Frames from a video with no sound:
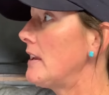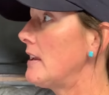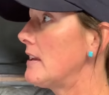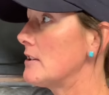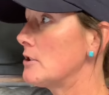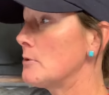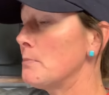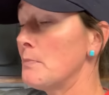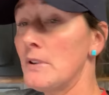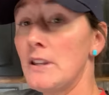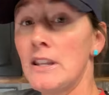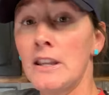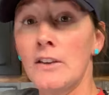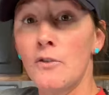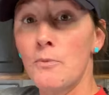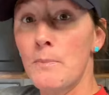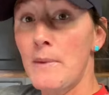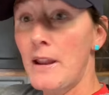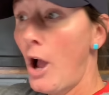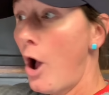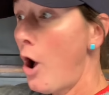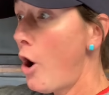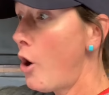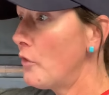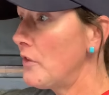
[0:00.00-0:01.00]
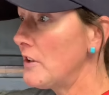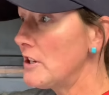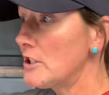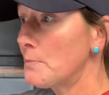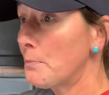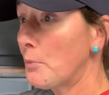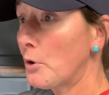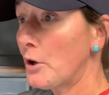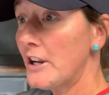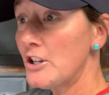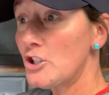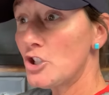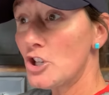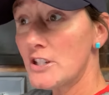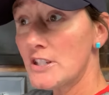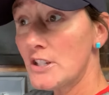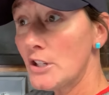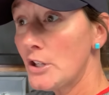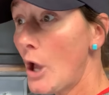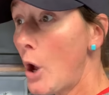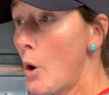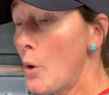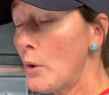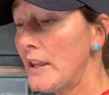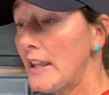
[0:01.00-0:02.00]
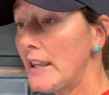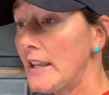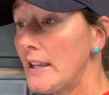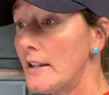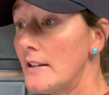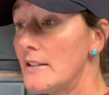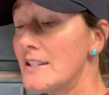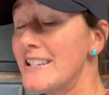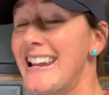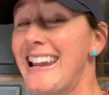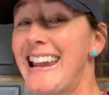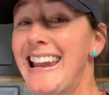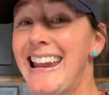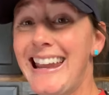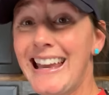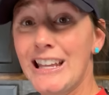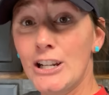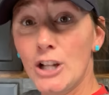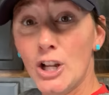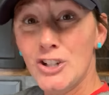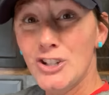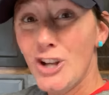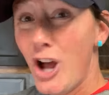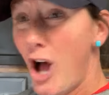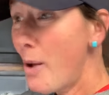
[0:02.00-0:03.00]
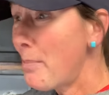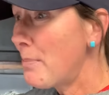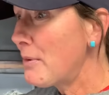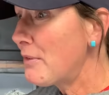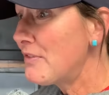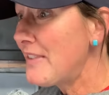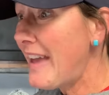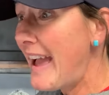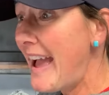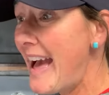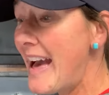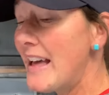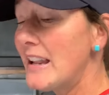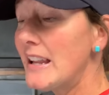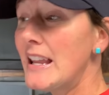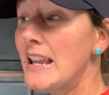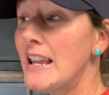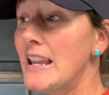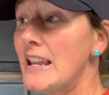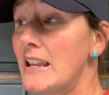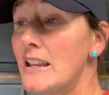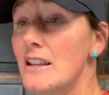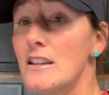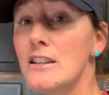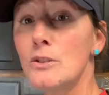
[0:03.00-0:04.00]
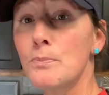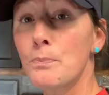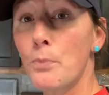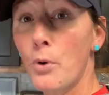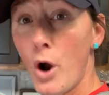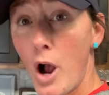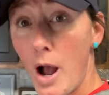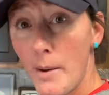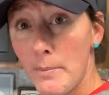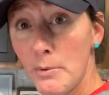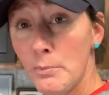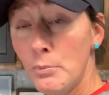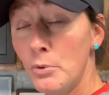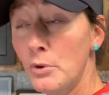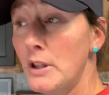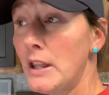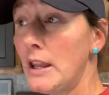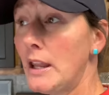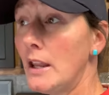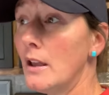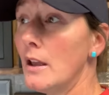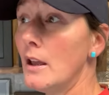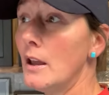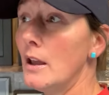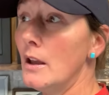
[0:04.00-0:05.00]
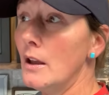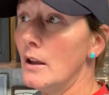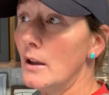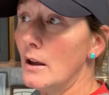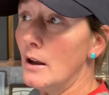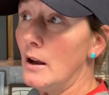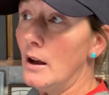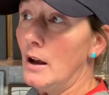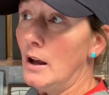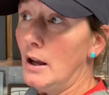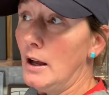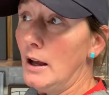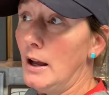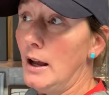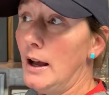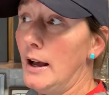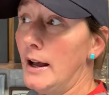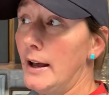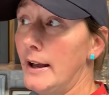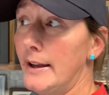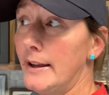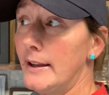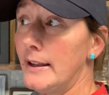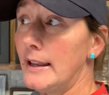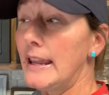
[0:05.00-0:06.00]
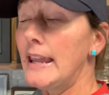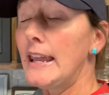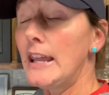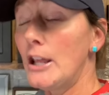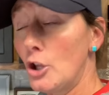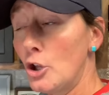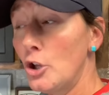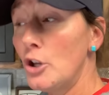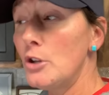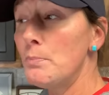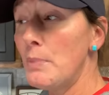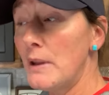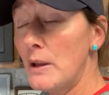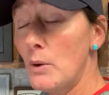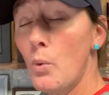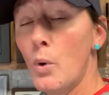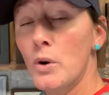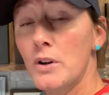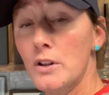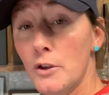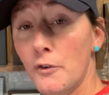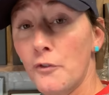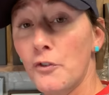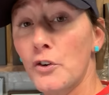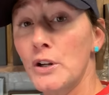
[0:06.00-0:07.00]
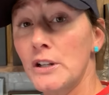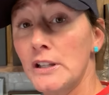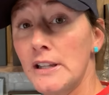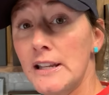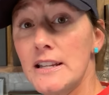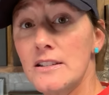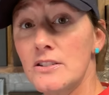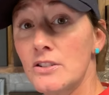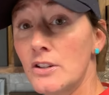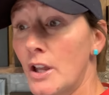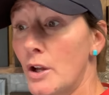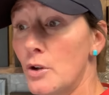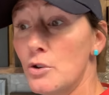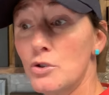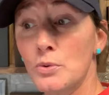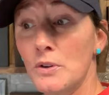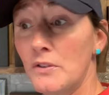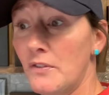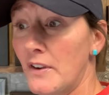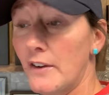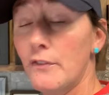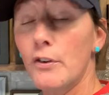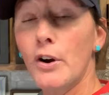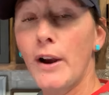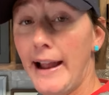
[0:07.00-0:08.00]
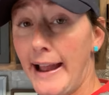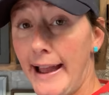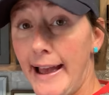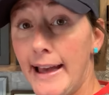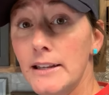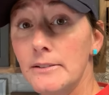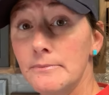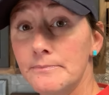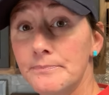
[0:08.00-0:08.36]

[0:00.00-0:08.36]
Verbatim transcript: has given me all these precious goat kids. And on top of that, he is probably, he could be one of the friendliest goats we've ever had.